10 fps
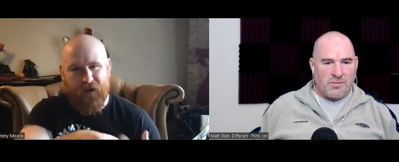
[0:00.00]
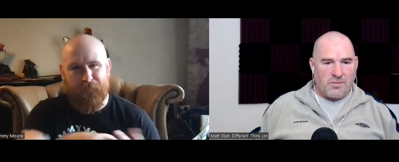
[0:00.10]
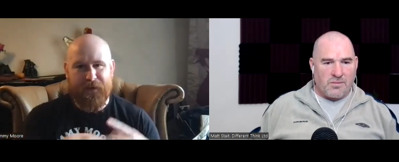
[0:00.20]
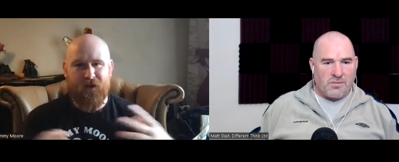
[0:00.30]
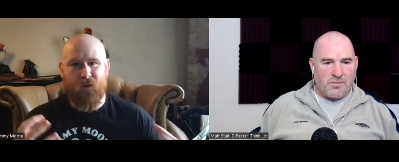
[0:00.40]
Speaker 1: There'll
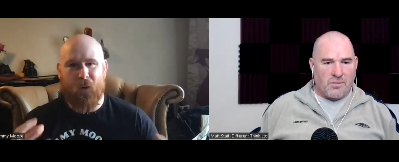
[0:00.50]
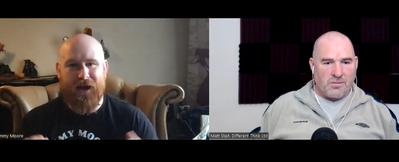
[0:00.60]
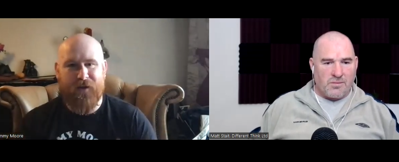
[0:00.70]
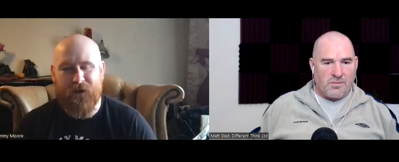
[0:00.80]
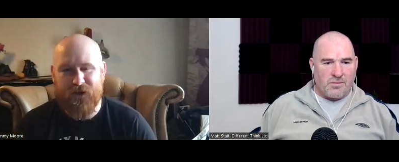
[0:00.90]
be a
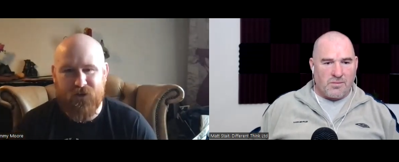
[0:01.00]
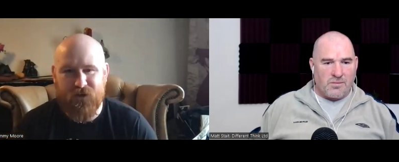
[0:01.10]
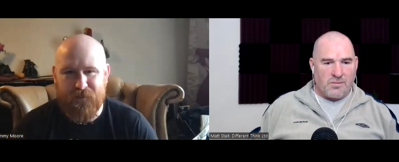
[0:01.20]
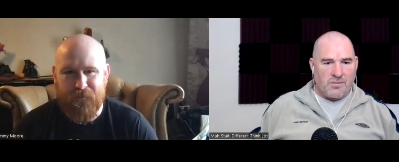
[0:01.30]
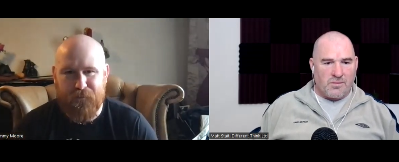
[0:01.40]
way in which you
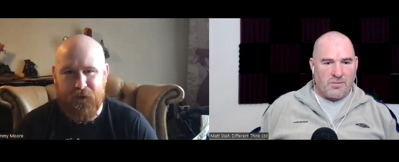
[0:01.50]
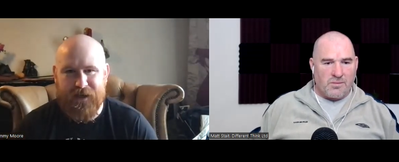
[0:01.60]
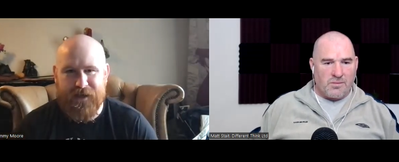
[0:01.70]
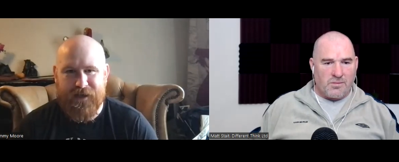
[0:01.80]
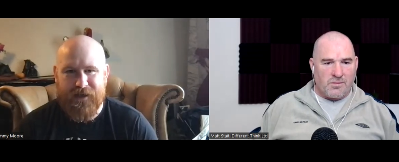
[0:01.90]
can
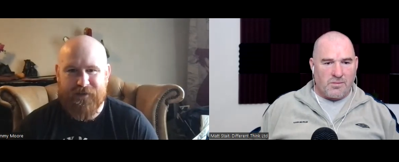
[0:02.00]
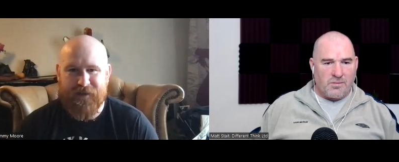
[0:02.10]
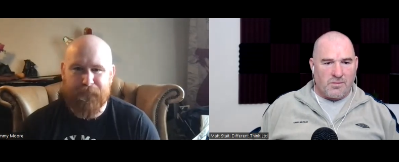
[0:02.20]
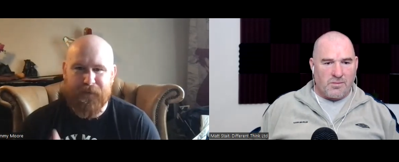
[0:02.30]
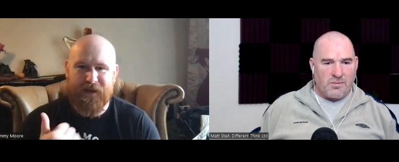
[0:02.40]
bring
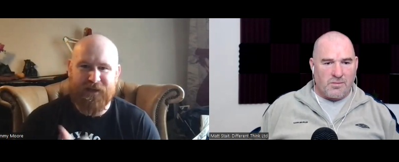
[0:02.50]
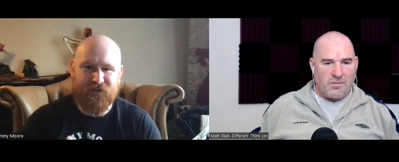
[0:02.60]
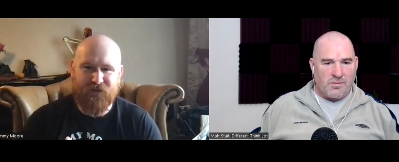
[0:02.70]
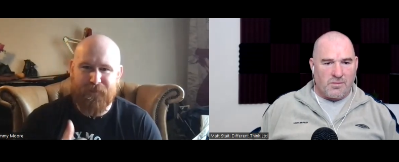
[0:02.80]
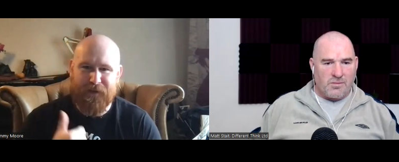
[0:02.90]
that bit of
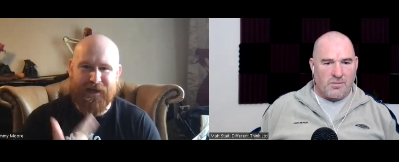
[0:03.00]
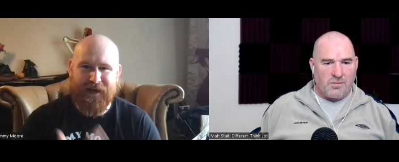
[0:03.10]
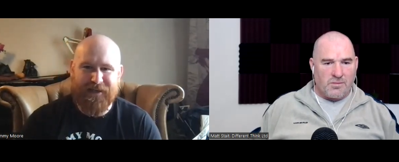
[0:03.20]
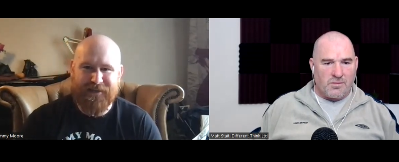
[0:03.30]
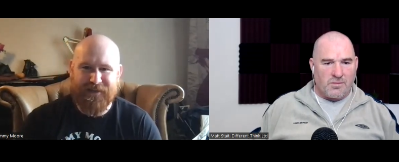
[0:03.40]
history, bit of
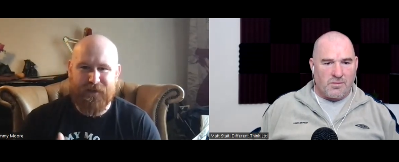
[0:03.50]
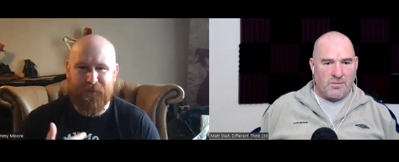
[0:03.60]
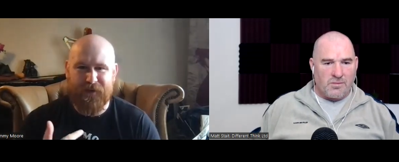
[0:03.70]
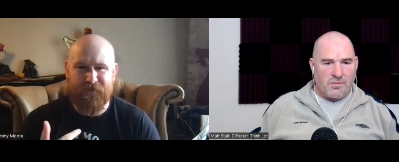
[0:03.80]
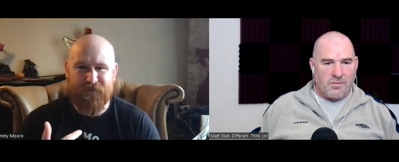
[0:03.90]
legacy,
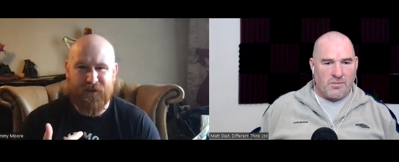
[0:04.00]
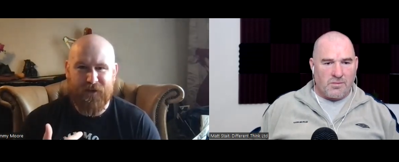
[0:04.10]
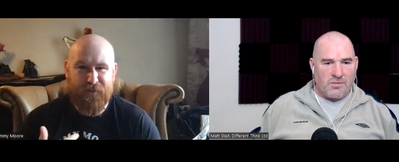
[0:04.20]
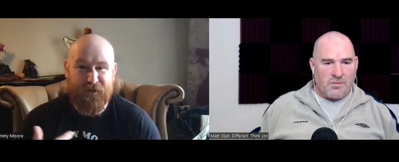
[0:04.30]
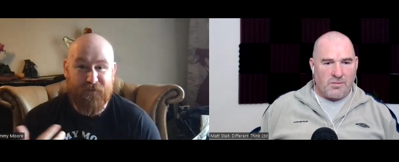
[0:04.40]
bit of
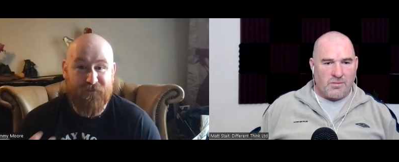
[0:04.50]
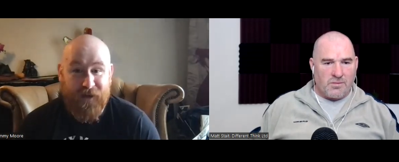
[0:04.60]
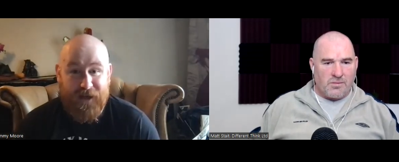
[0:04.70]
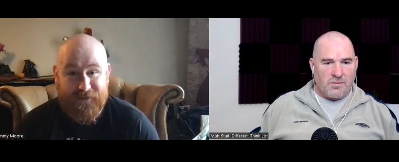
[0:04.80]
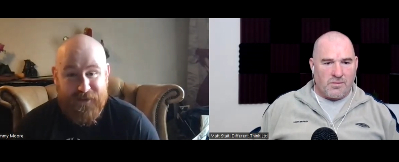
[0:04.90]
bit of
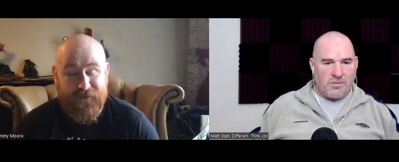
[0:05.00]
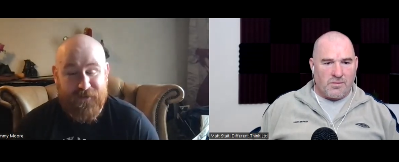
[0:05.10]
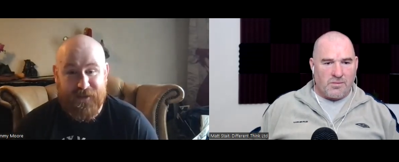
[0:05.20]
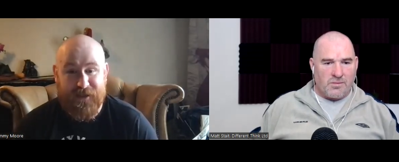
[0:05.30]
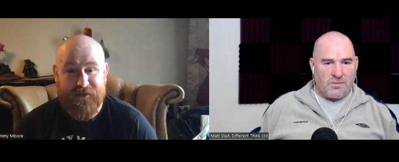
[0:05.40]
fun
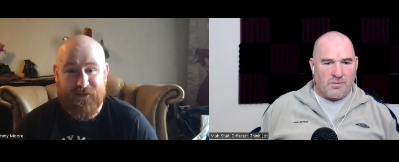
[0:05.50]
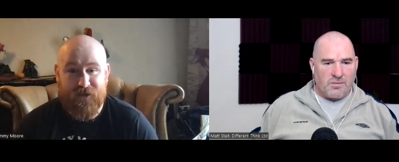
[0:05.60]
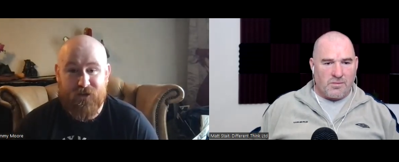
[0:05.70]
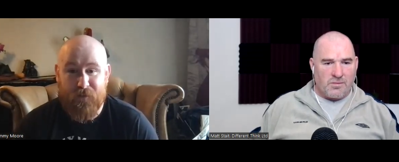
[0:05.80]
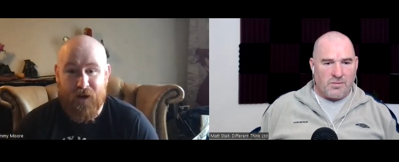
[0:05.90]
activity into
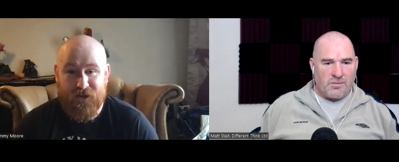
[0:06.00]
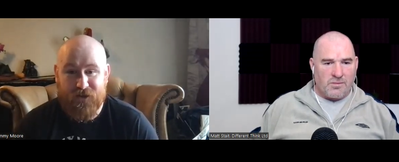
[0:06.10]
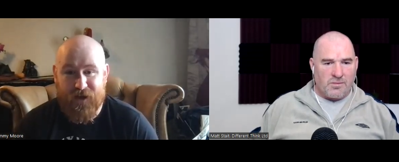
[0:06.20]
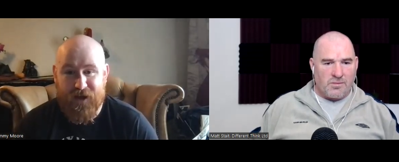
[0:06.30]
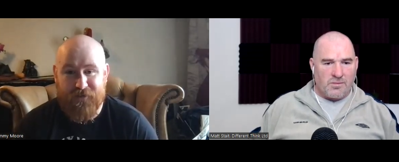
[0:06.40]
your
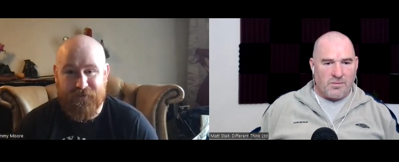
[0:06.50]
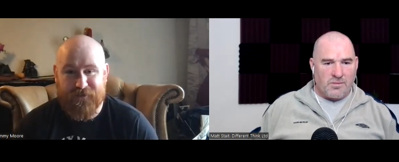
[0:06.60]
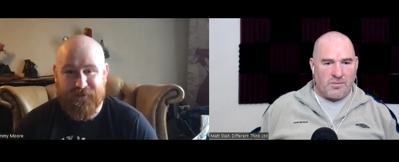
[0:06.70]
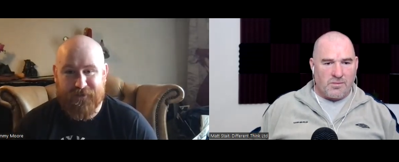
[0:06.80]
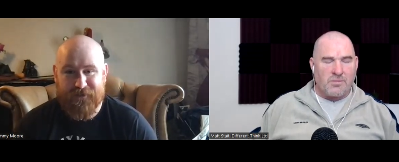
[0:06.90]
Speaker 2: martial life.
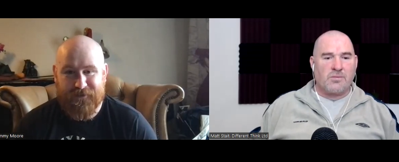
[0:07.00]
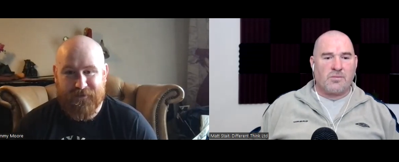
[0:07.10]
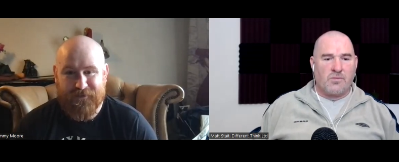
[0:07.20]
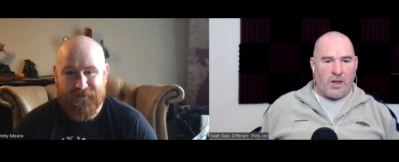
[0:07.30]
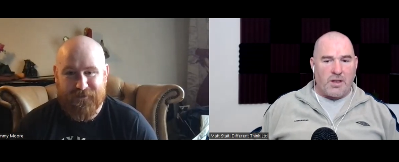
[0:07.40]

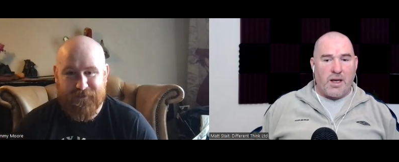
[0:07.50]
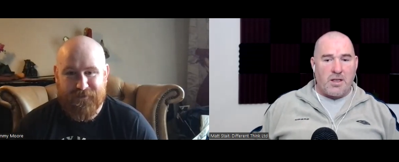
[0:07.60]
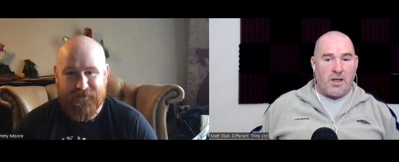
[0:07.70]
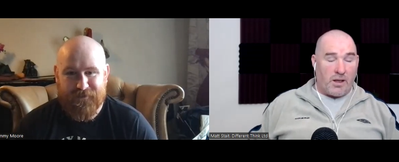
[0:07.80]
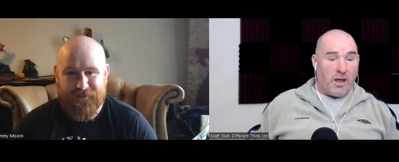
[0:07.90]

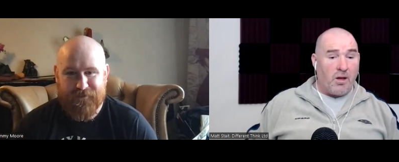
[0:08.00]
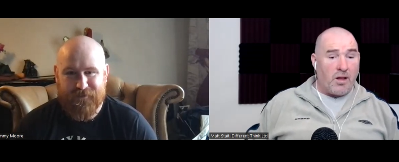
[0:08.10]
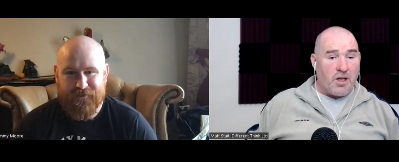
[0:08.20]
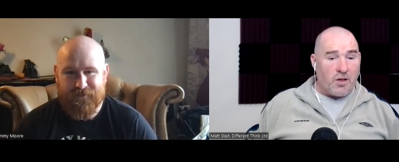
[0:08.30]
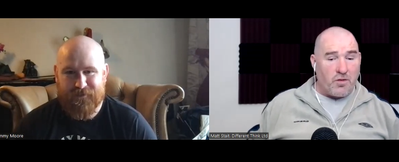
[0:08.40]
Fantastic. Yeah, no,
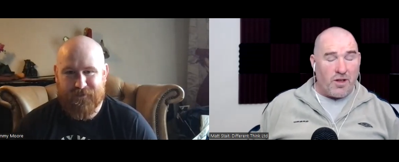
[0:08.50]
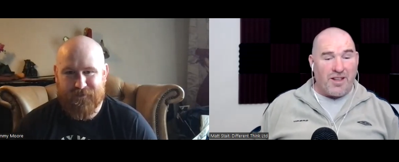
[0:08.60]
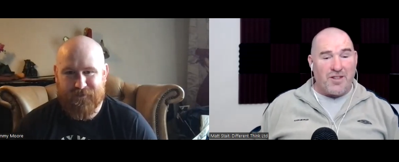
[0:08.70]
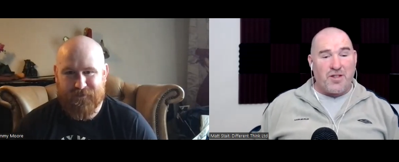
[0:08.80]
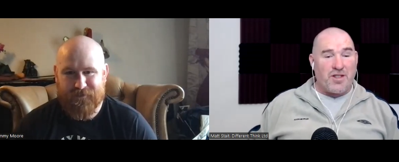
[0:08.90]
that sounds
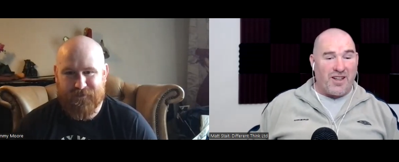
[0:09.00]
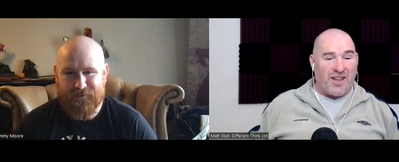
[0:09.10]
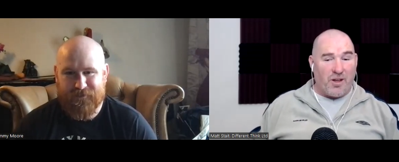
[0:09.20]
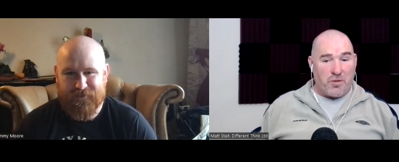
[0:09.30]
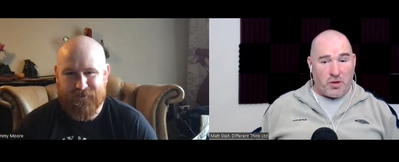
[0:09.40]
really
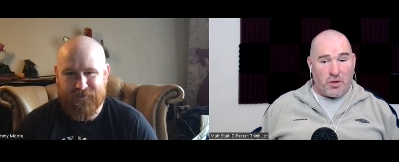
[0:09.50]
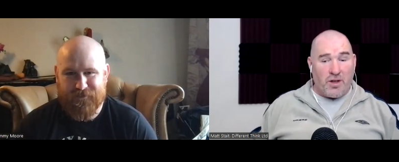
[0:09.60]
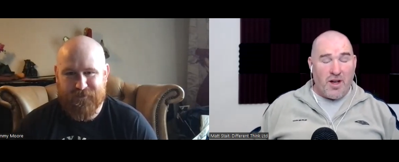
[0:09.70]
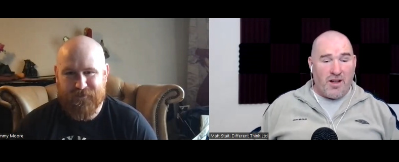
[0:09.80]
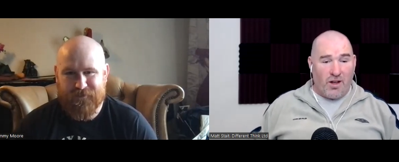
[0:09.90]
interesting. And I'm
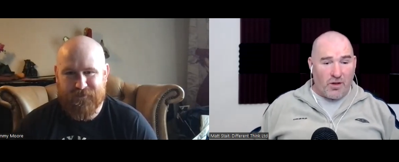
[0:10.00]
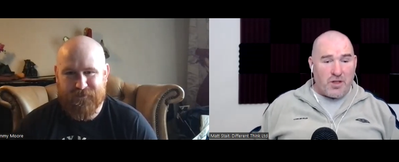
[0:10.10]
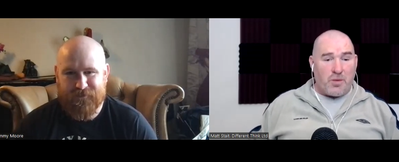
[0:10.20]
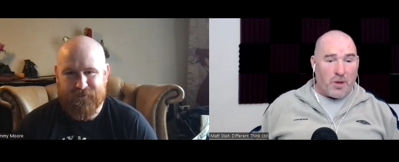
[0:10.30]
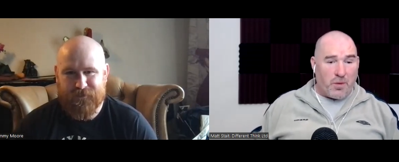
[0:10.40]
sure
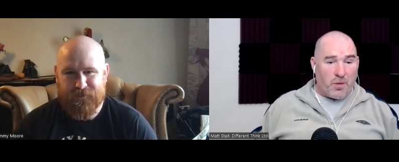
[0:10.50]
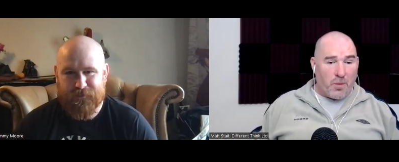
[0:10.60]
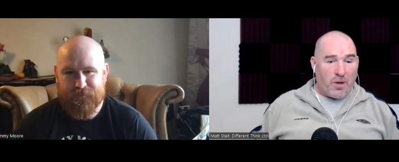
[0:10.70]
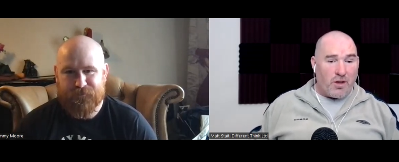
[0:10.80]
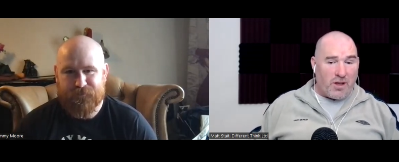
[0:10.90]
lots of people
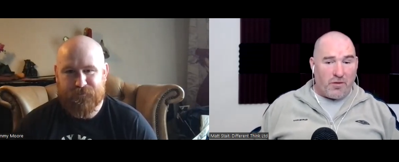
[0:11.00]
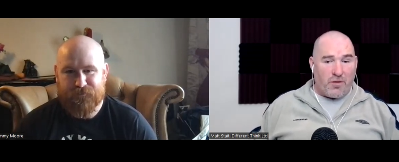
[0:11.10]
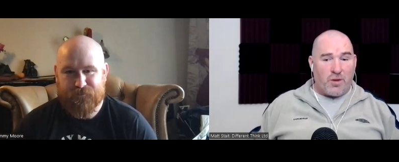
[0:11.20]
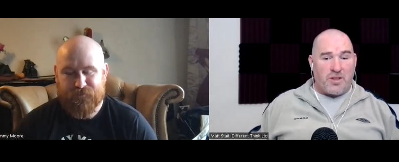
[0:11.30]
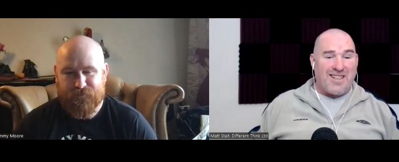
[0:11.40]
will be looking
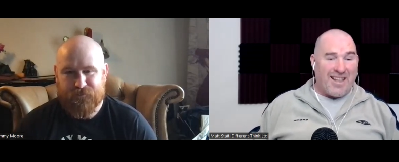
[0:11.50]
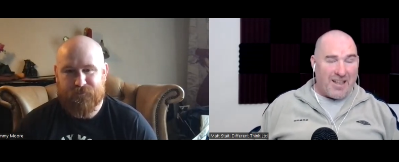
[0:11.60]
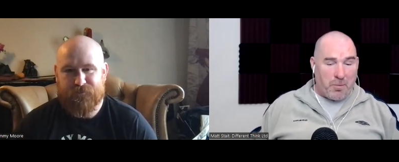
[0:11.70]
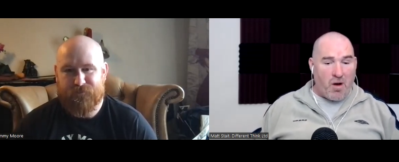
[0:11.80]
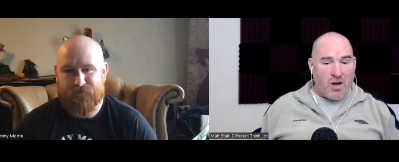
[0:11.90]
forward to taking